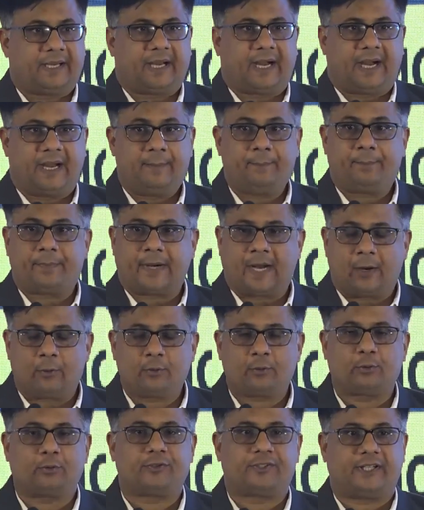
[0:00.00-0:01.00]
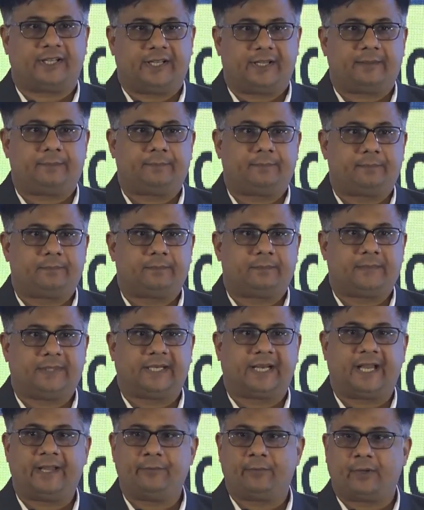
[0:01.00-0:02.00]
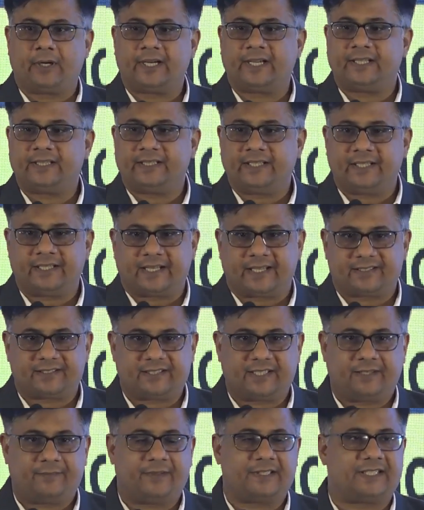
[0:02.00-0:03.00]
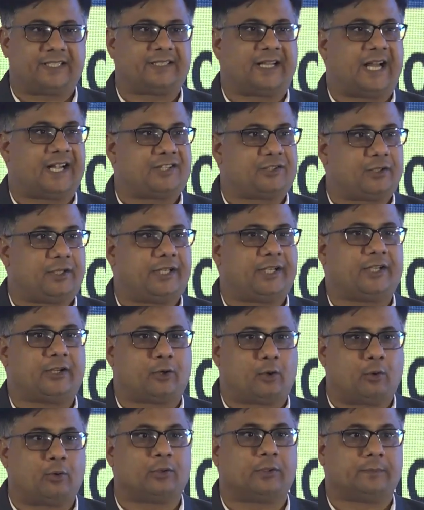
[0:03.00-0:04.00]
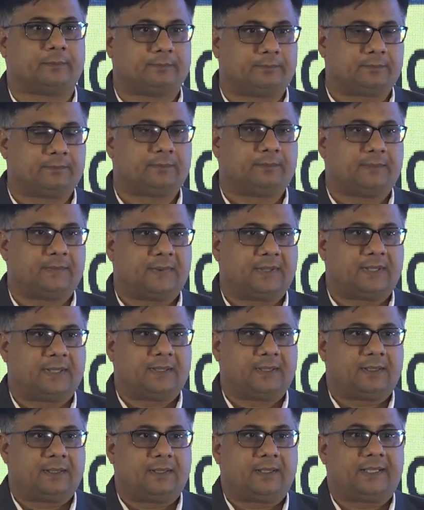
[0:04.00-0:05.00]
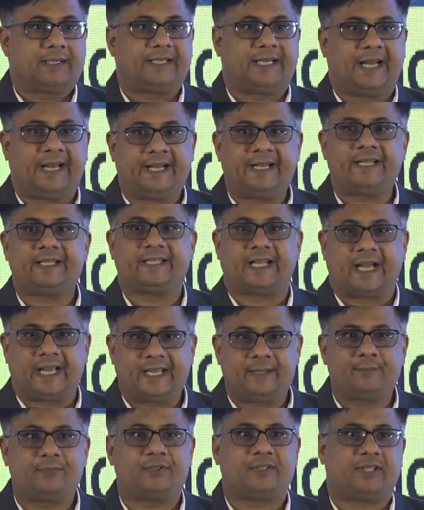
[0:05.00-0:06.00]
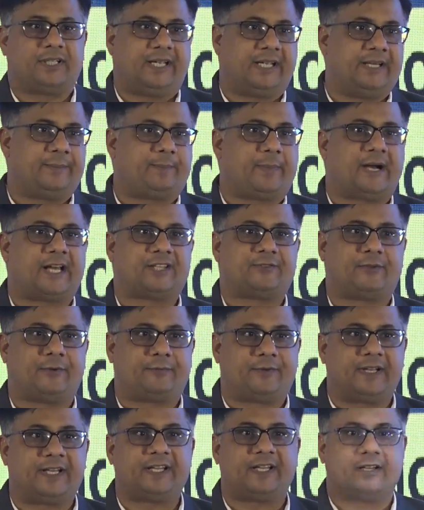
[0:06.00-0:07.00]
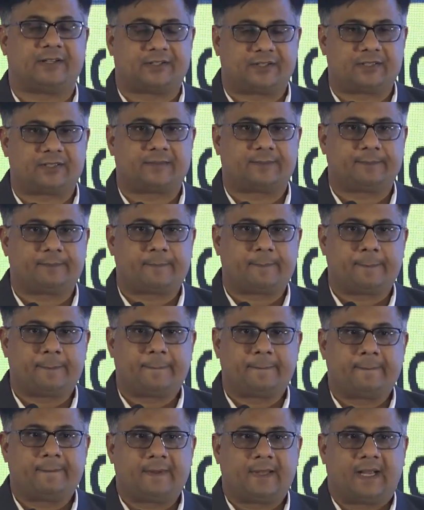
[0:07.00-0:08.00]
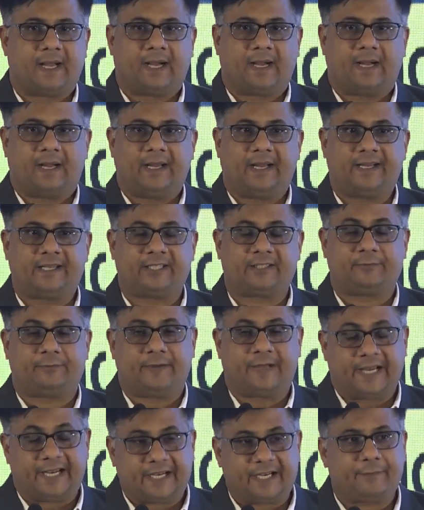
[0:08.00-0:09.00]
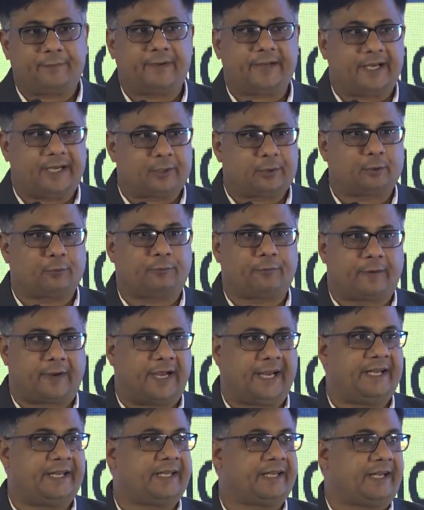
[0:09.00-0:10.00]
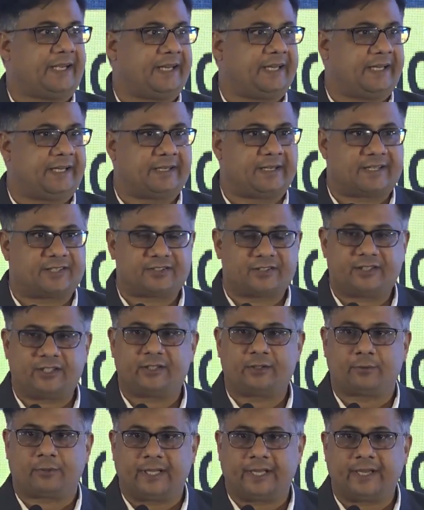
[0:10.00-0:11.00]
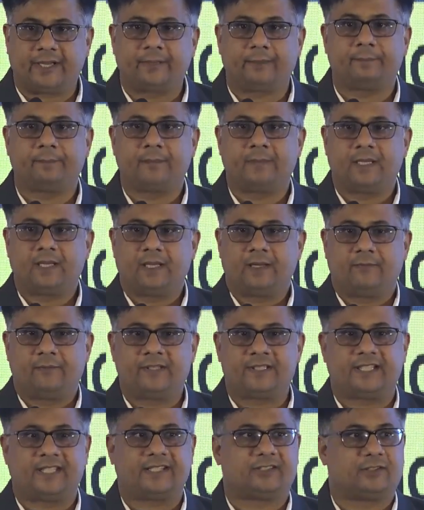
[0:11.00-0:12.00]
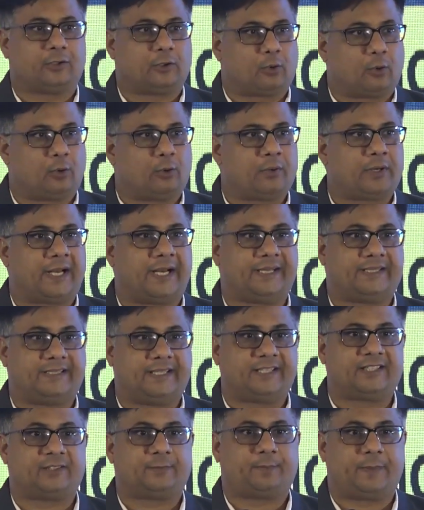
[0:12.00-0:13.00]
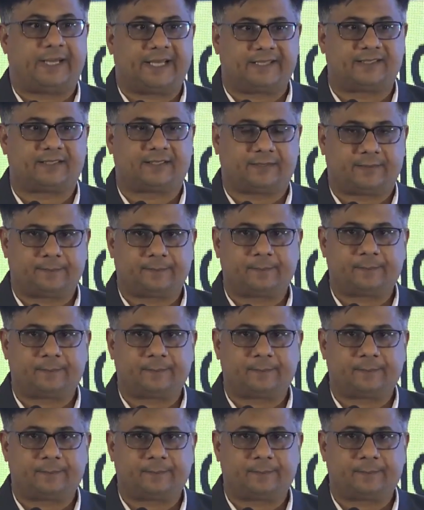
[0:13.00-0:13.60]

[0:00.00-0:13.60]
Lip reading: I'm proud to say that I work in the industry which has actually grown 10 times in past 15 years. It is very difficult to find an industry today which has grown at this pace.